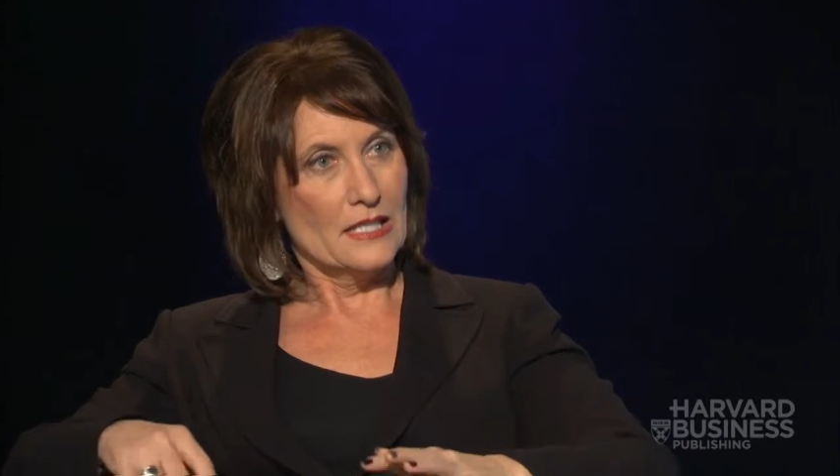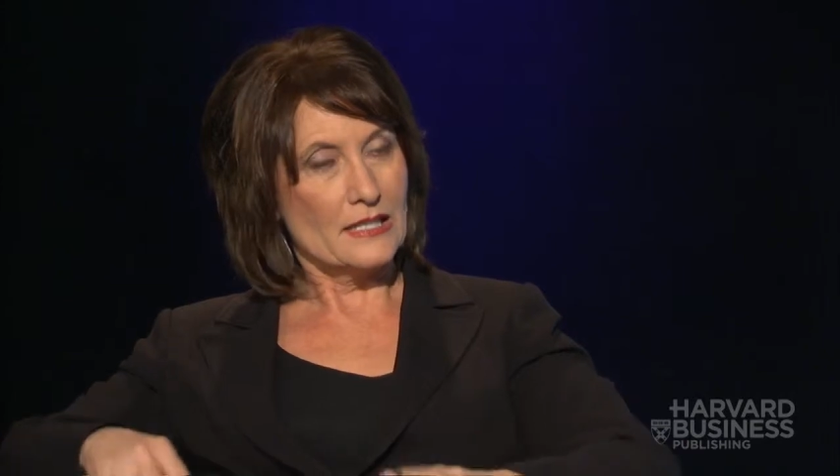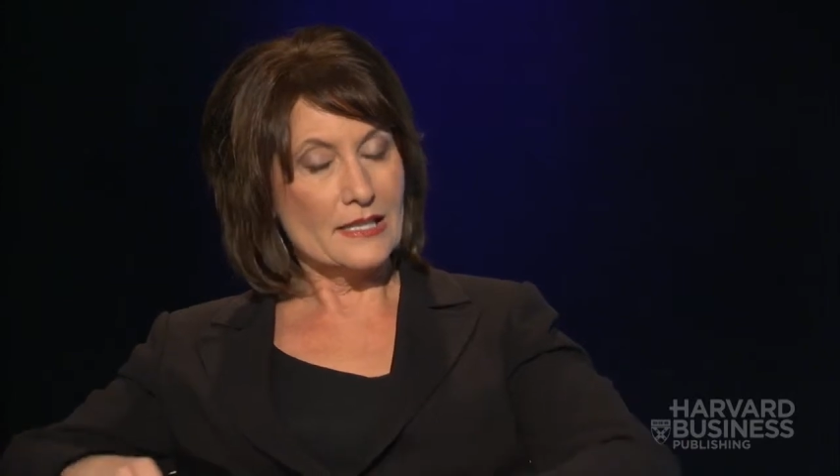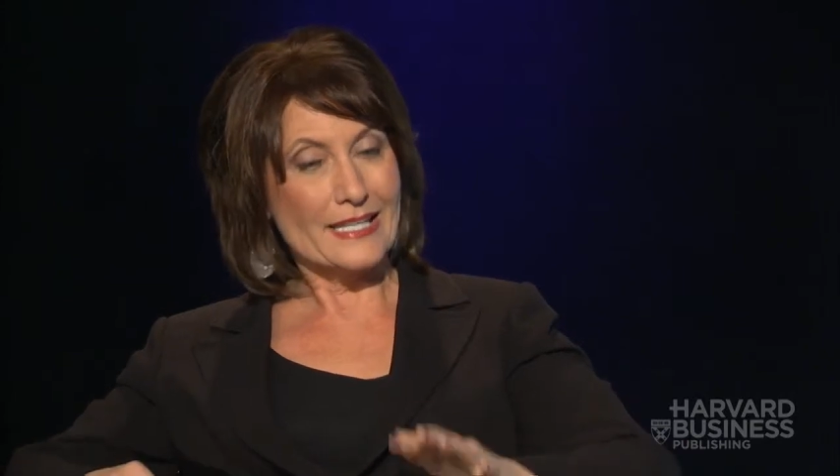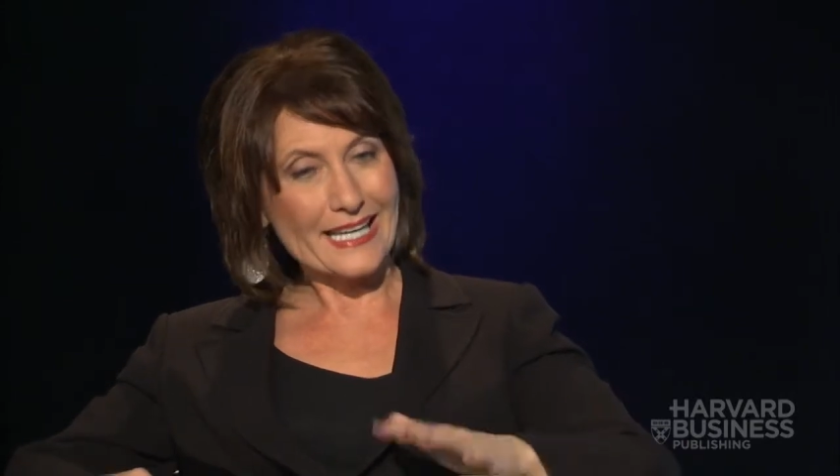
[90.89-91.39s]

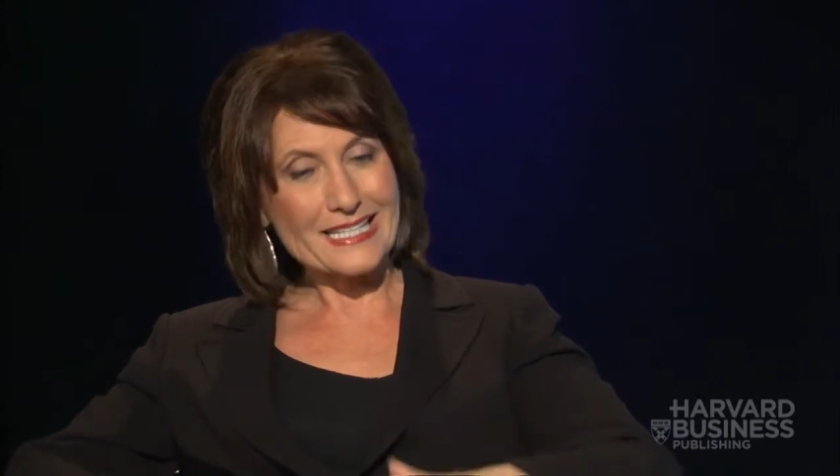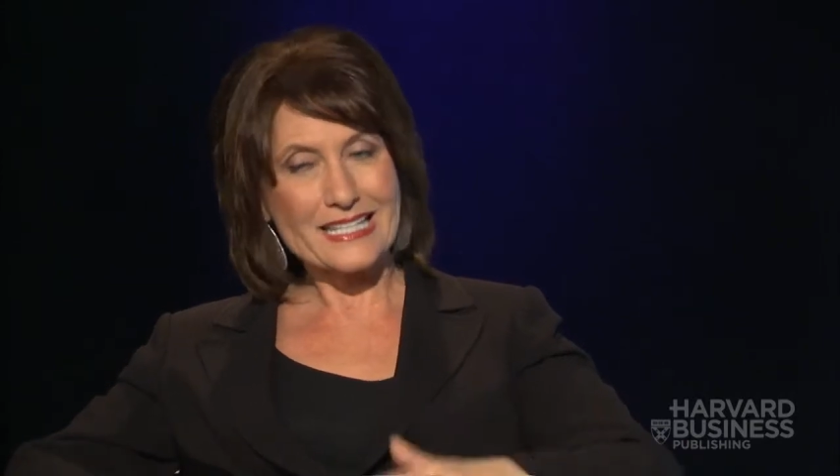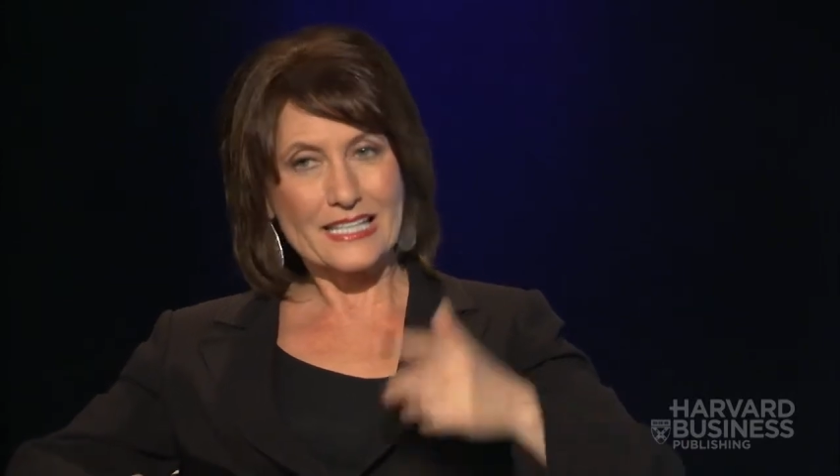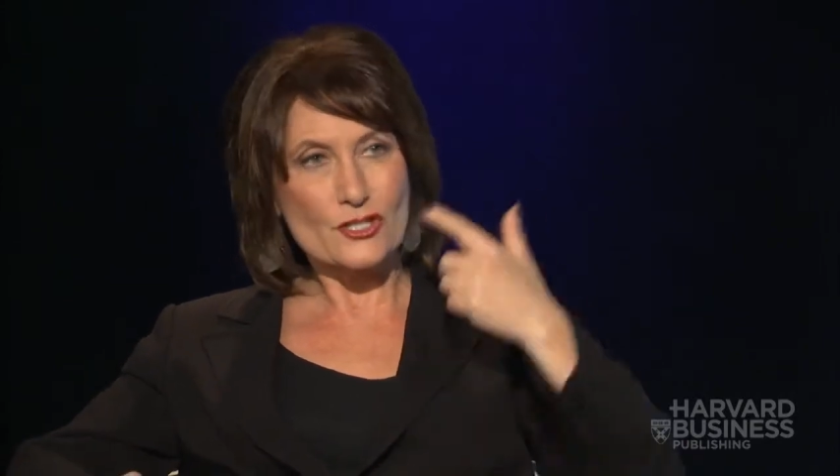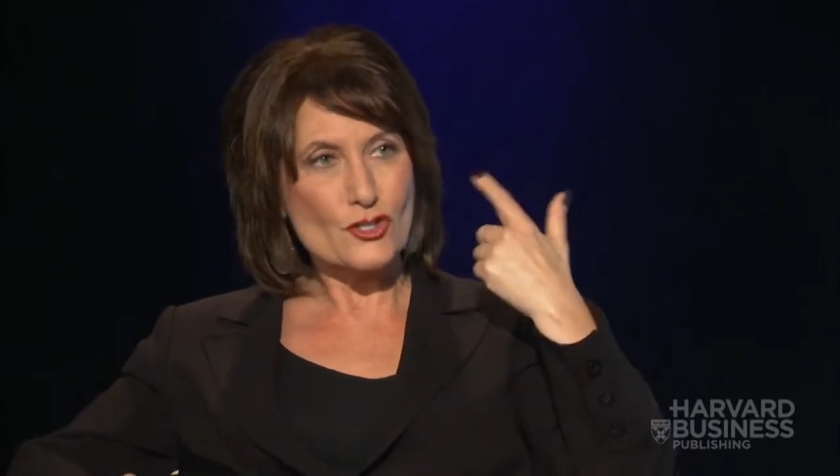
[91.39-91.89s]
Then the next
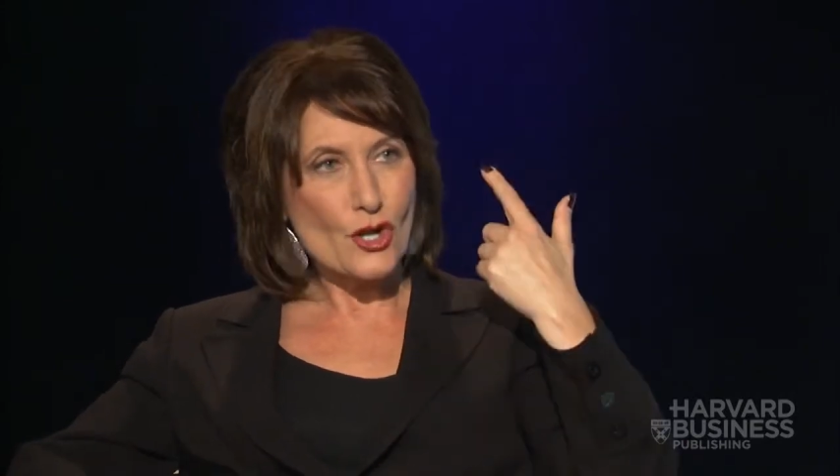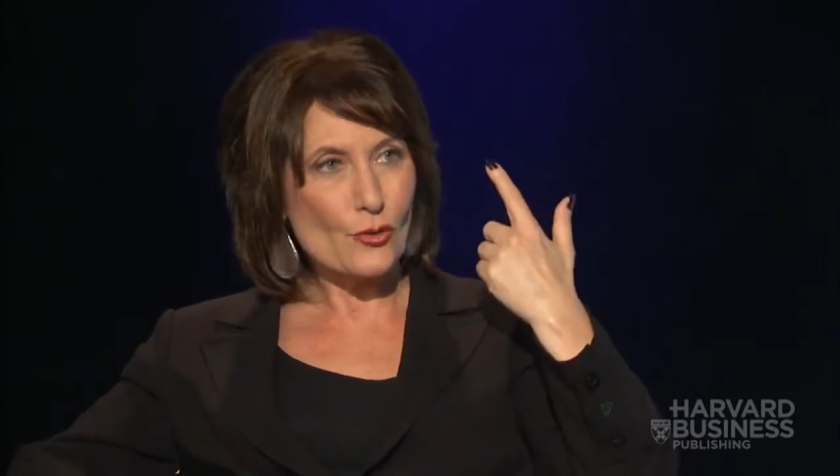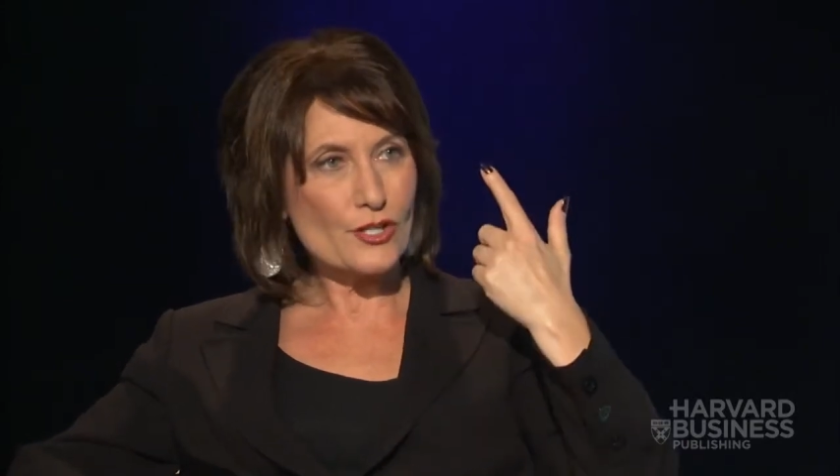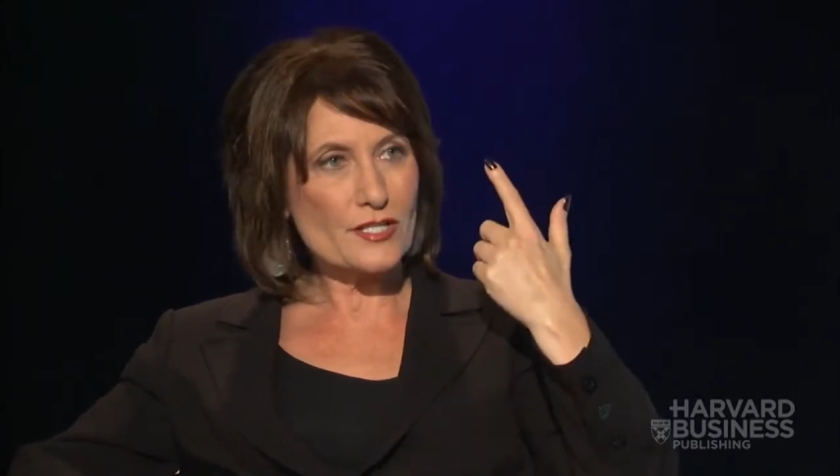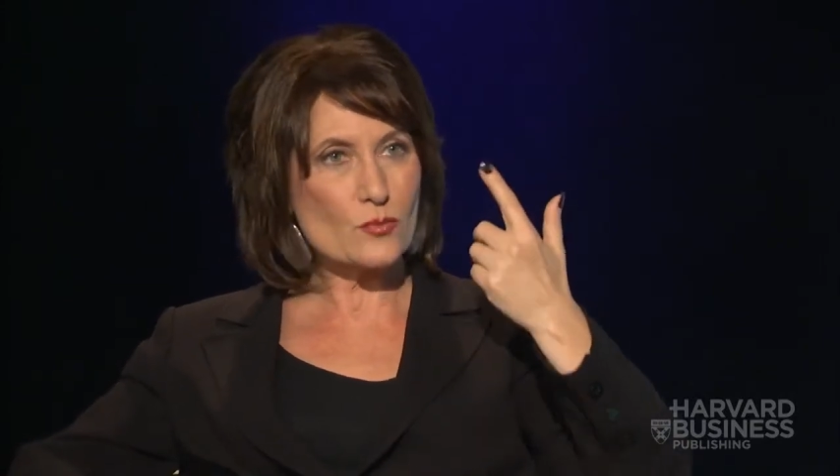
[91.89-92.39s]
thing is
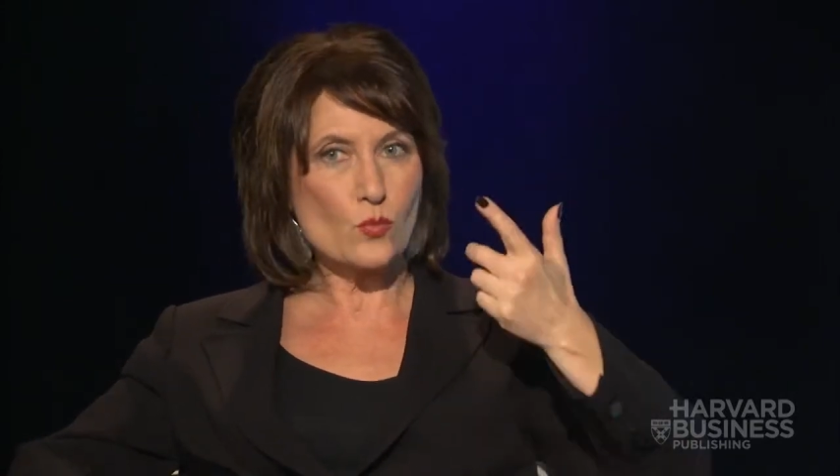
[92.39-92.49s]
notice,